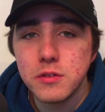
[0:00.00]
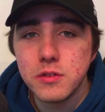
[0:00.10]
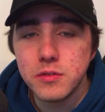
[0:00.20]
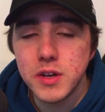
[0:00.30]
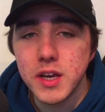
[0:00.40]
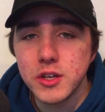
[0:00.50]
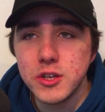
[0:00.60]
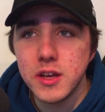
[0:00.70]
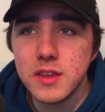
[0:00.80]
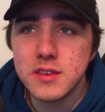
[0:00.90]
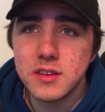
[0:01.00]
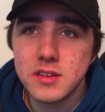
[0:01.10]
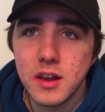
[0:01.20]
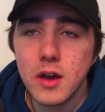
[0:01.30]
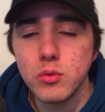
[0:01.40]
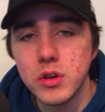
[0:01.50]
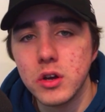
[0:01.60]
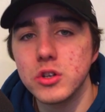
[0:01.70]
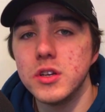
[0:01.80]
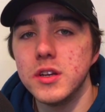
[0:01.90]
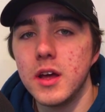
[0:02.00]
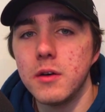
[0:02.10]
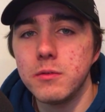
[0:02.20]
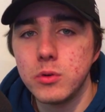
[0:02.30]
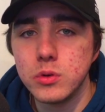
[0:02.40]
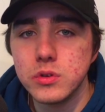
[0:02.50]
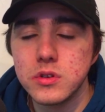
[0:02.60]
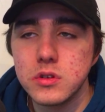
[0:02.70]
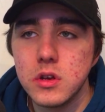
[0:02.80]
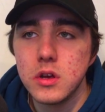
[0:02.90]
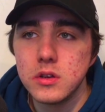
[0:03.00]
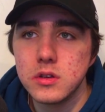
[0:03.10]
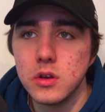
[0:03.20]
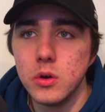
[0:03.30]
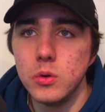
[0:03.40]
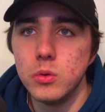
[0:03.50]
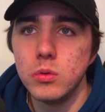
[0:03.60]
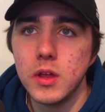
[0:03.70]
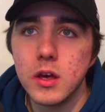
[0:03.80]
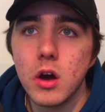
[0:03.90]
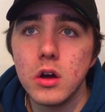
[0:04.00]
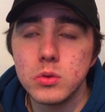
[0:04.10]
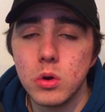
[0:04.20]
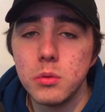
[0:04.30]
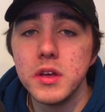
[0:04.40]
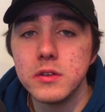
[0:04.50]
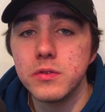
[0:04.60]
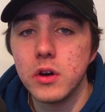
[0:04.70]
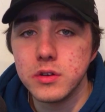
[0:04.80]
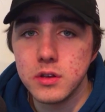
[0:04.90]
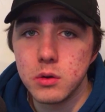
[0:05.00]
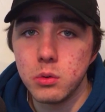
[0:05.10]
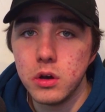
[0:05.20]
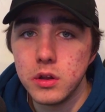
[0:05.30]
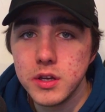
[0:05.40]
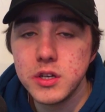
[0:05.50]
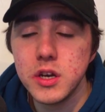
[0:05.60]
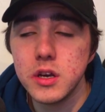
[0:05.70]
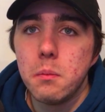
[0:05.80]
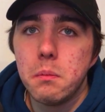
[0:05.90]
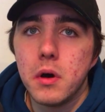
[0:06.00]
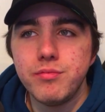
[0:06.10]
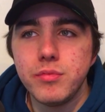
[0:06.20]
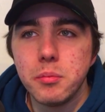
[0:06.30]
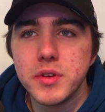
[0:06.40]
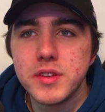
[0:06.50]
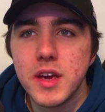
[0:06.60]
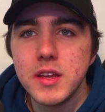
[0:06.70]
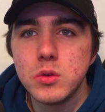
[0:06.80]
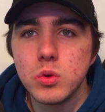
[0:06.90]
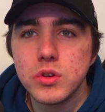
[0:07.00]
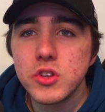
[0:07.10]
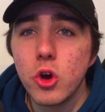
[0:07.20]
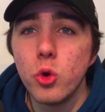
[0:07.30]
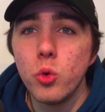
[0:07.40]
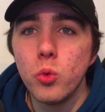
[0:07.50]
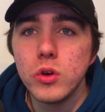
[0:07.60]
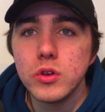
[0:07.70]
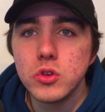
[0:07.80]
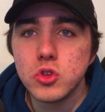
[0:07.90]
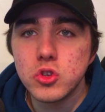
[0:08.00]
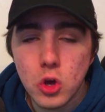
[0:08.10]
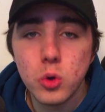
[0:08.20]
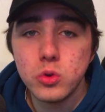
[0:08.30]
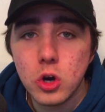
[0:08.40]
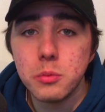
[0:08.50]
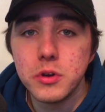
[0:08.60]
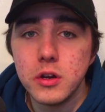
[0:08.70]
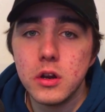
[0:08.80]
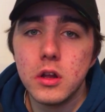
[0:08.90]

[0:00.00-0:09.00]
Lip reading: for next year. There's a slight reduction in downforce, so their cars won't be as fast as they were this year. But Mercedes were so dominant